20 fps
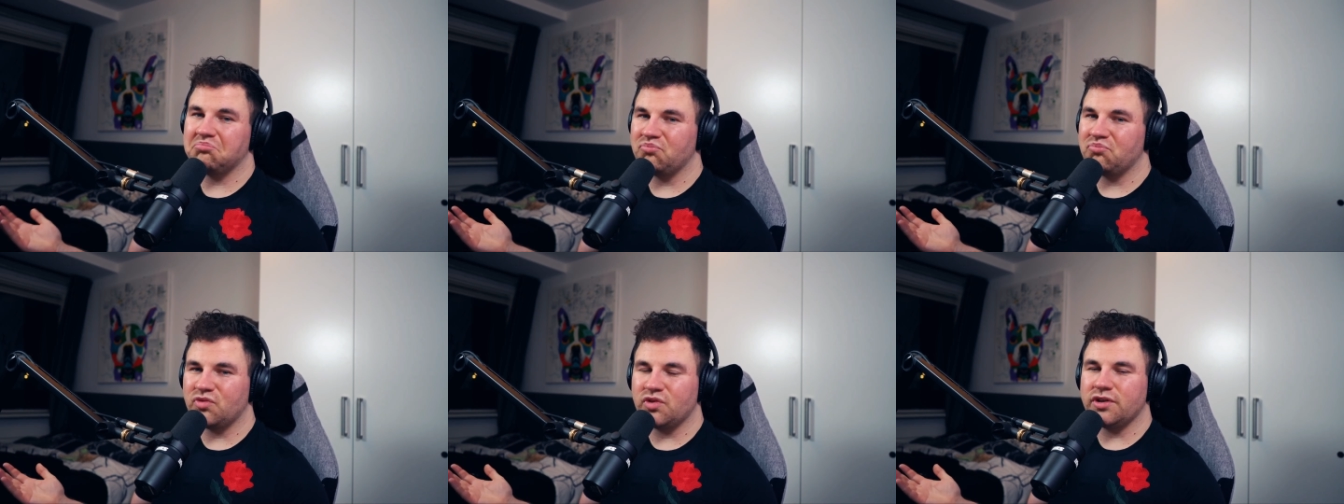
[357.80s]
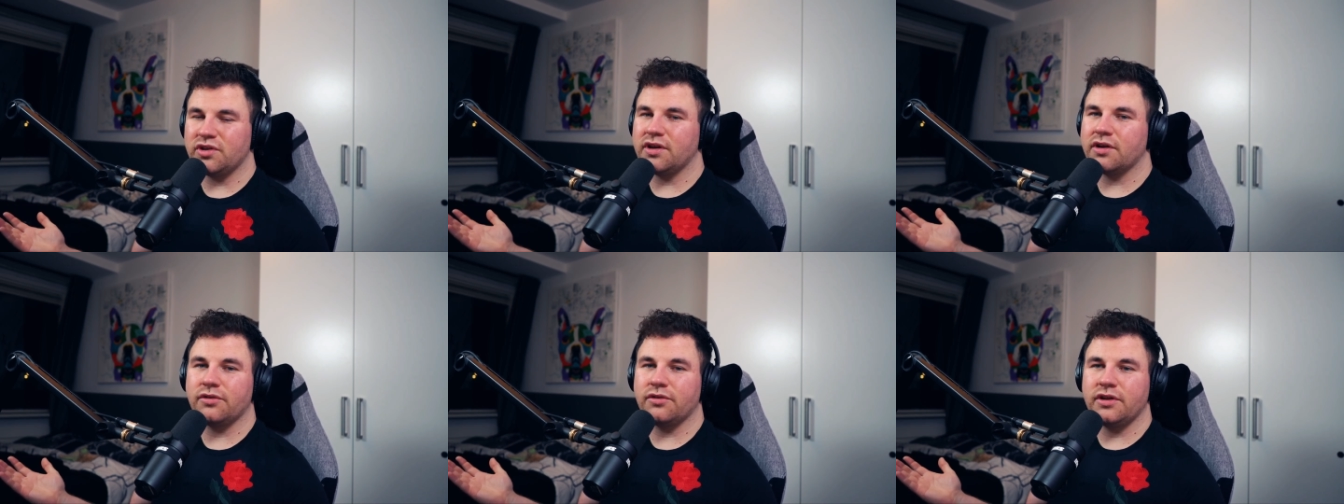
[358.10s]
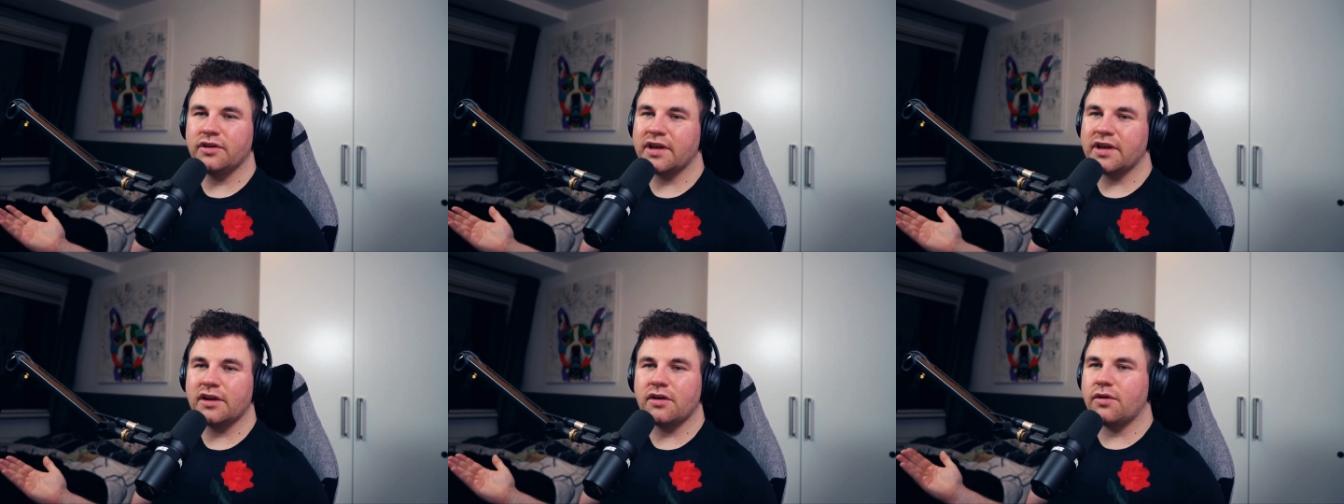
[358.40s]
you know,
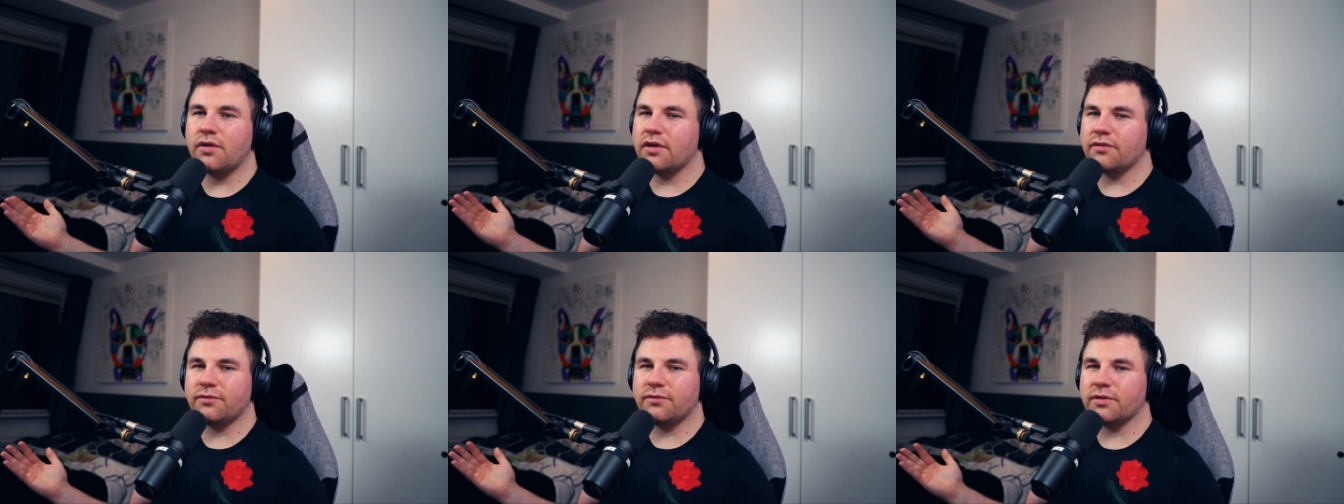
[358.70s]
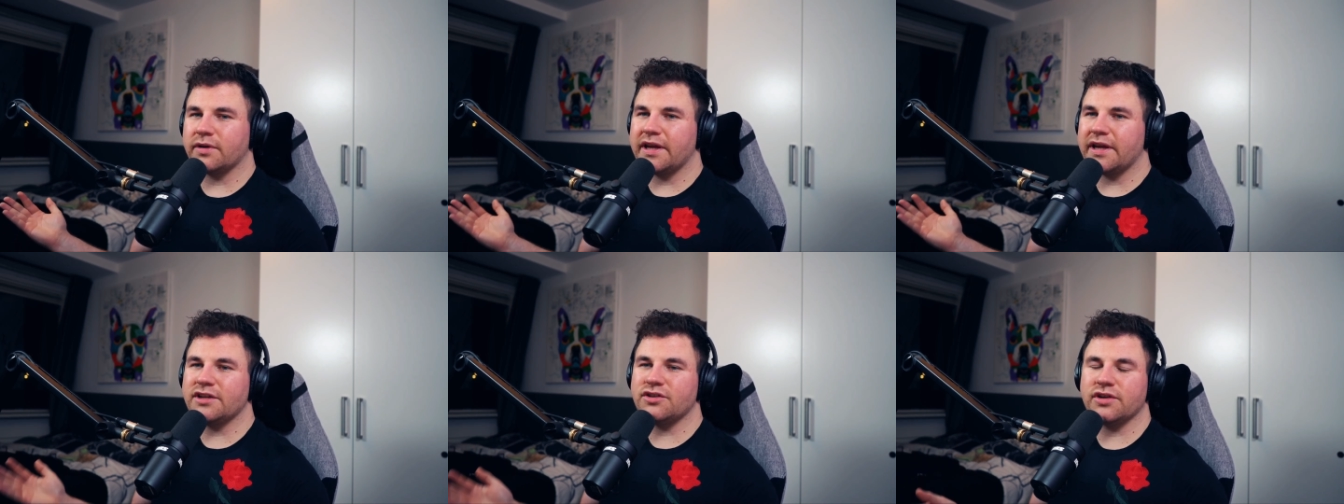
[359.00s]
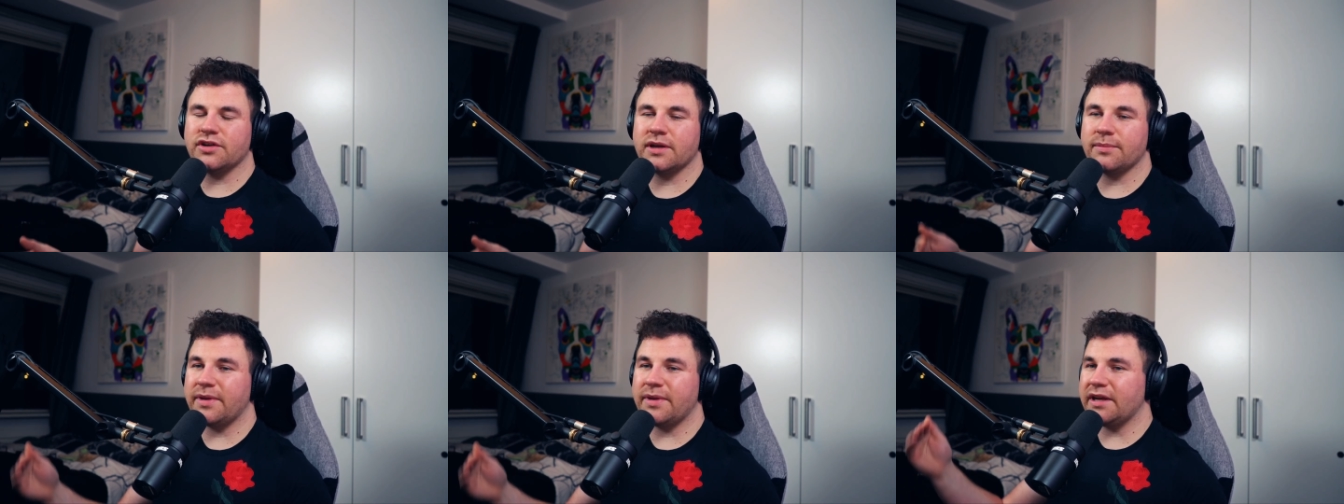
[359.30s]
you can go on for days.
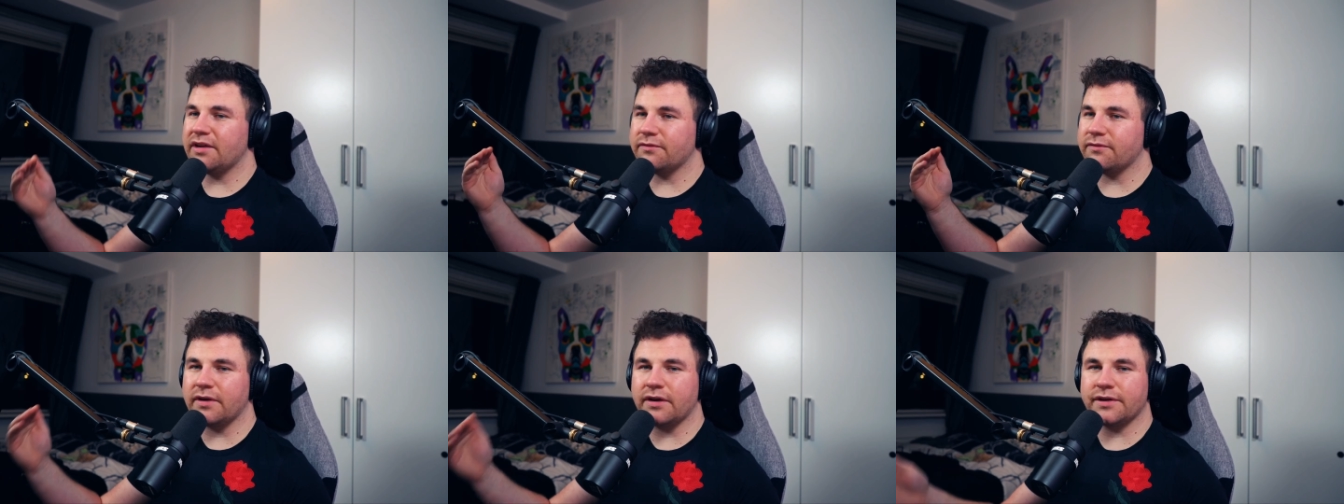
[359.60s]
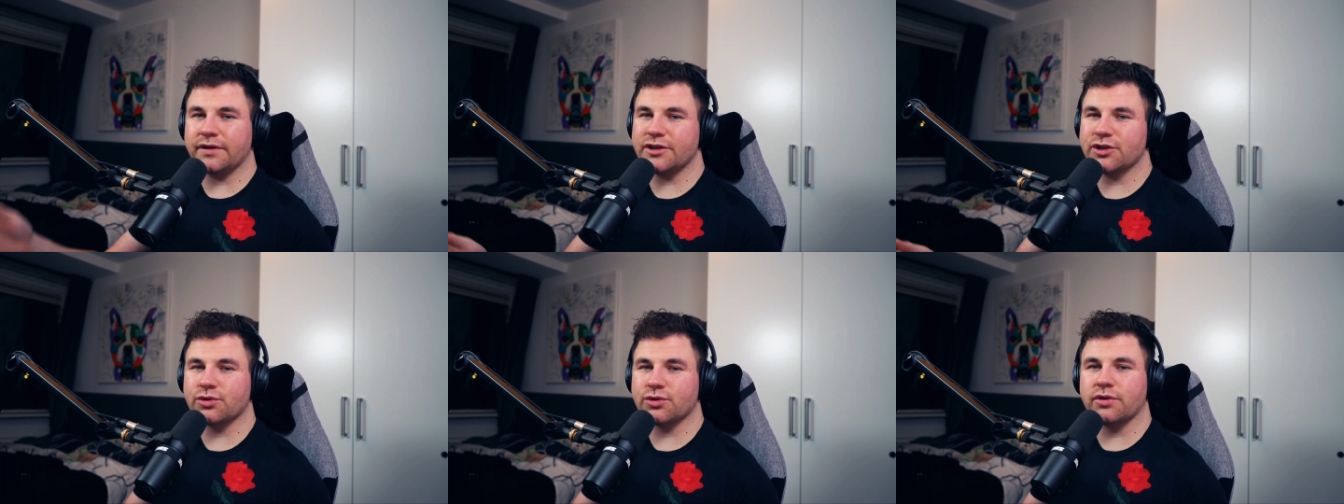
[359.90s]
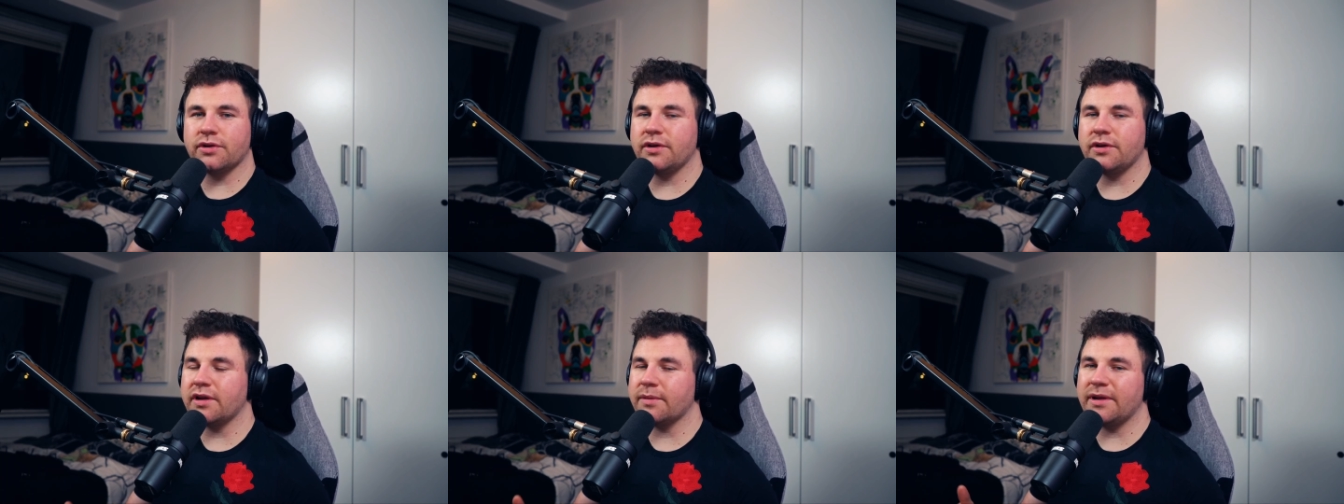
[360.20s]
You can make it very
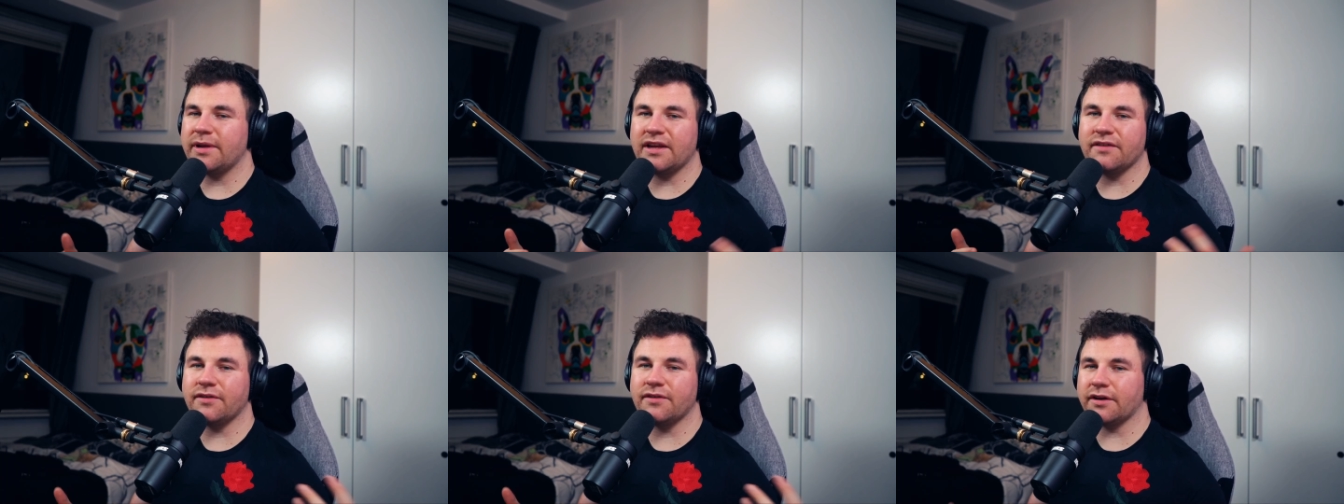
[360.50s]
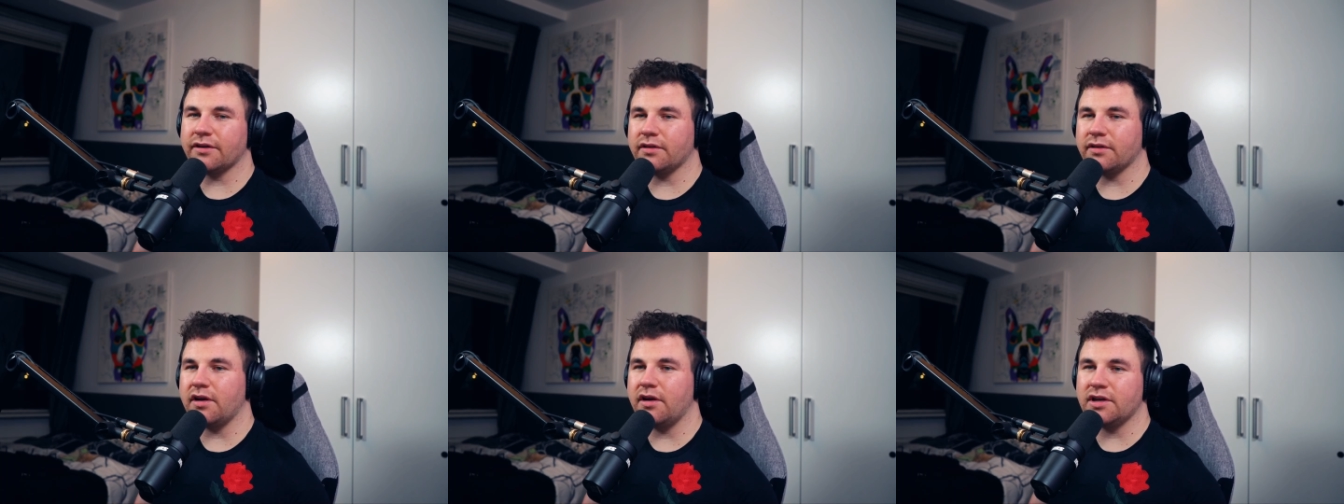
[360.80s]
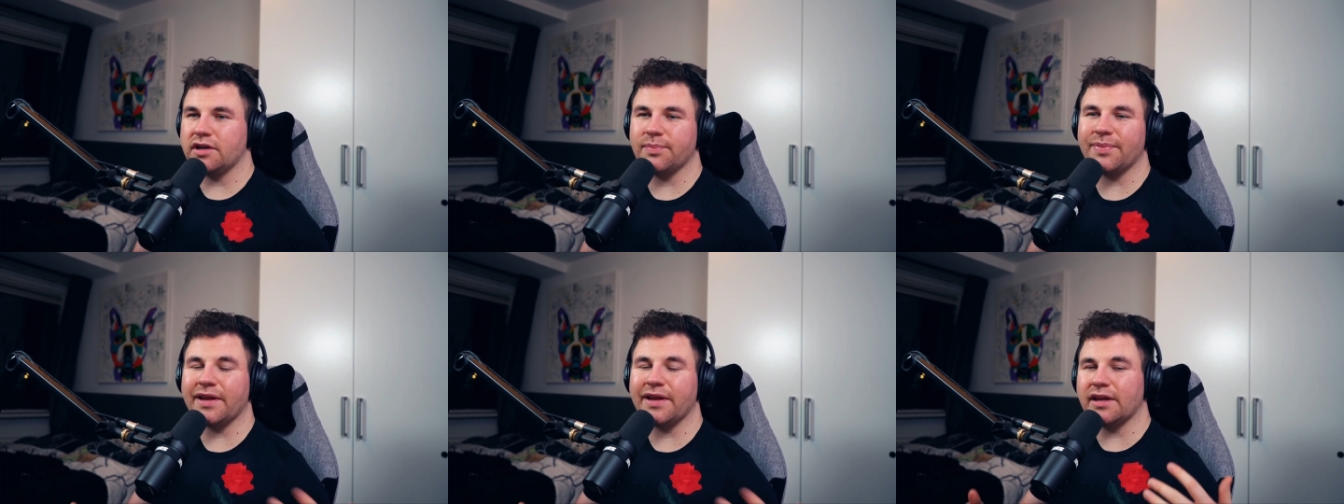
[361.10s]
short, you can make it very
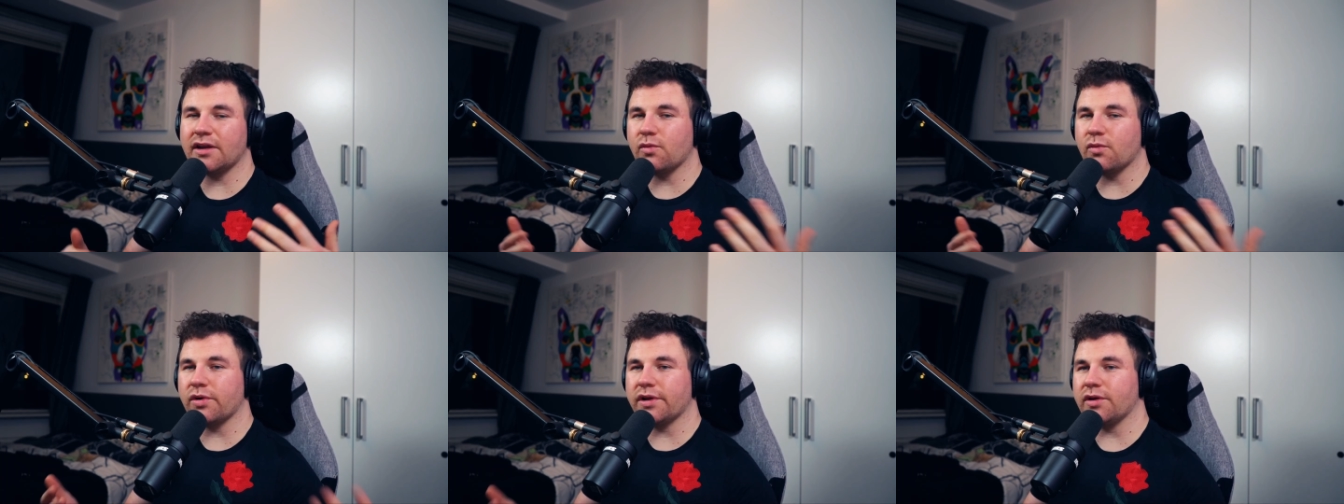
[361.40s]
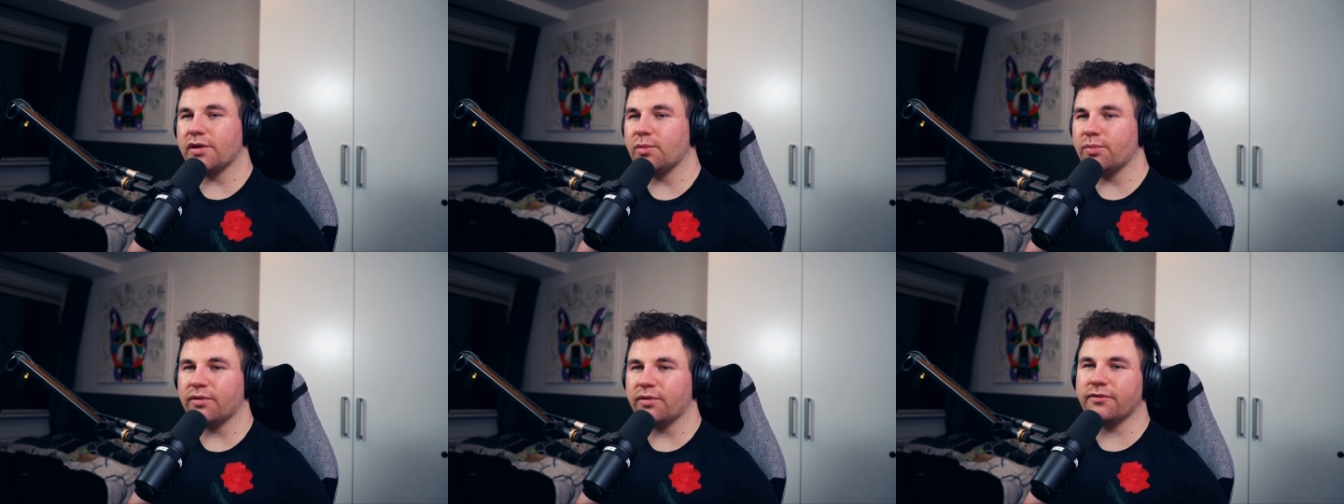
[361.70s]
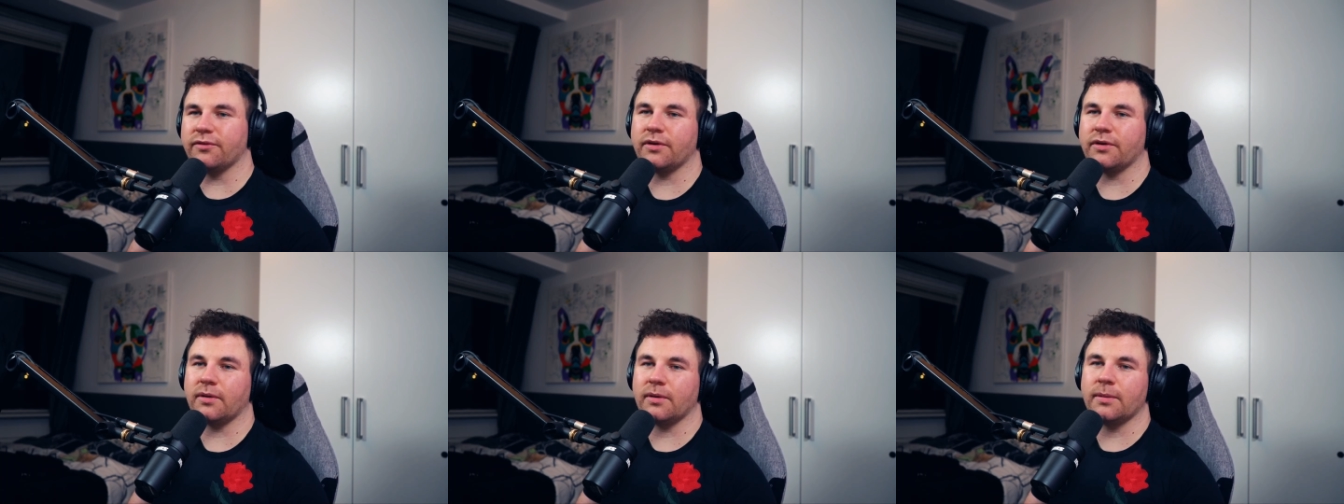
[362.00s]
long, depending on what you
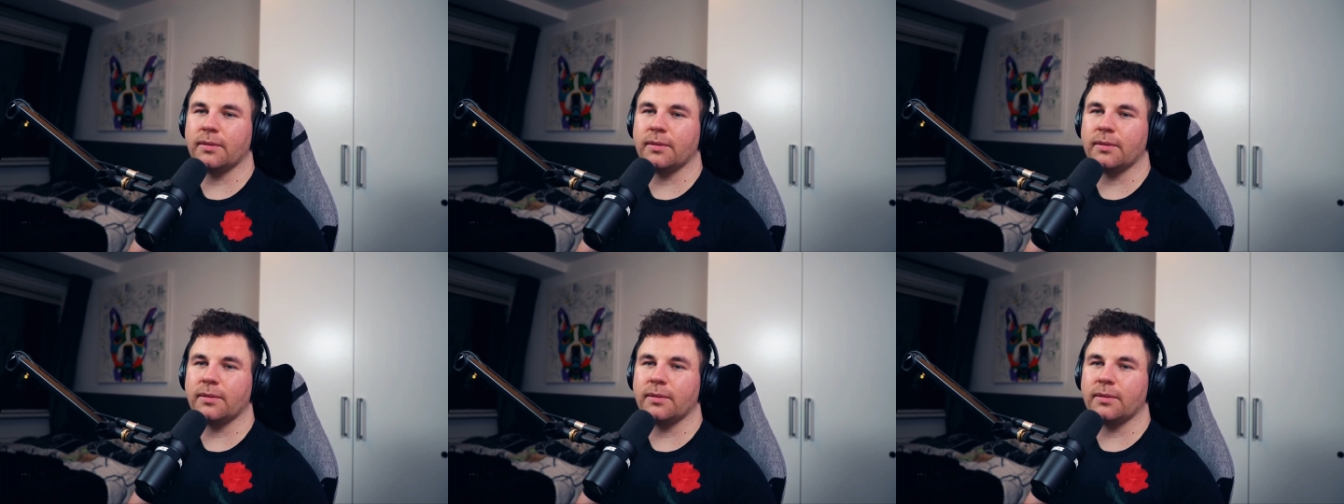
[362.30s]
prefer.